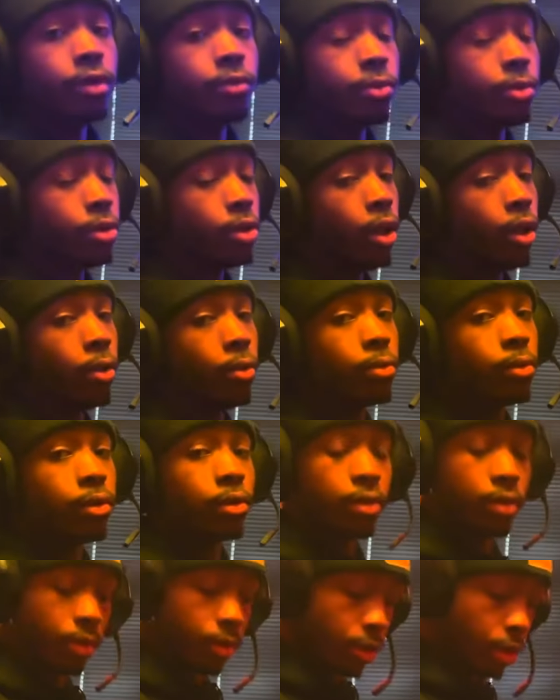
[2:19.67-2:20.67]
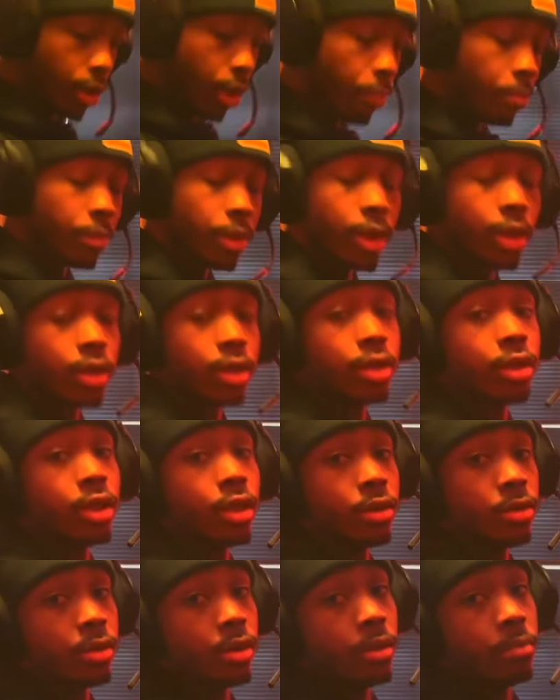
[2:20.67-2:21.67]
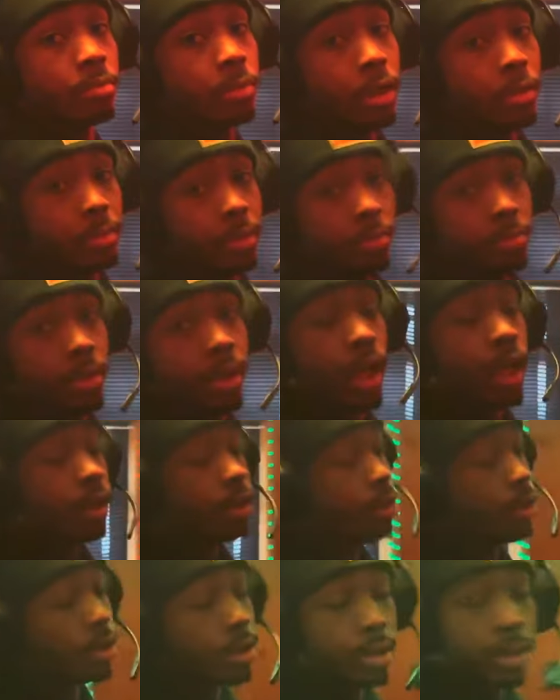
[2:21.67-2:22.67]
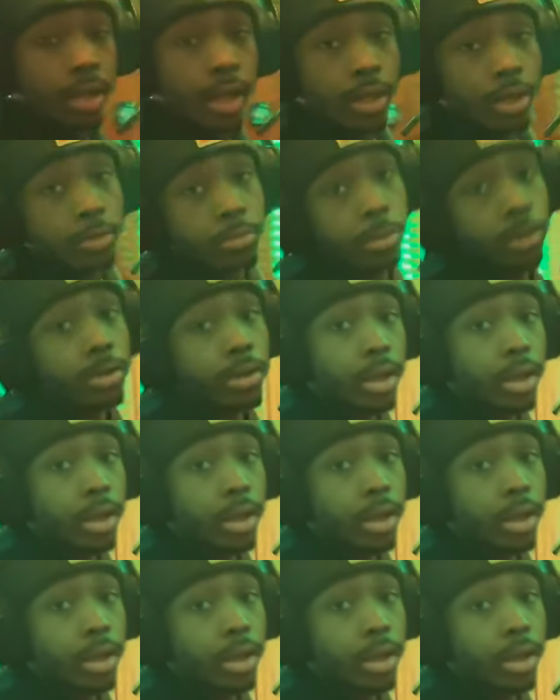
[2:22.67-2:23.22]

If you don't, I'm gonna let you tell you something about me, bro. I love snacks, bro.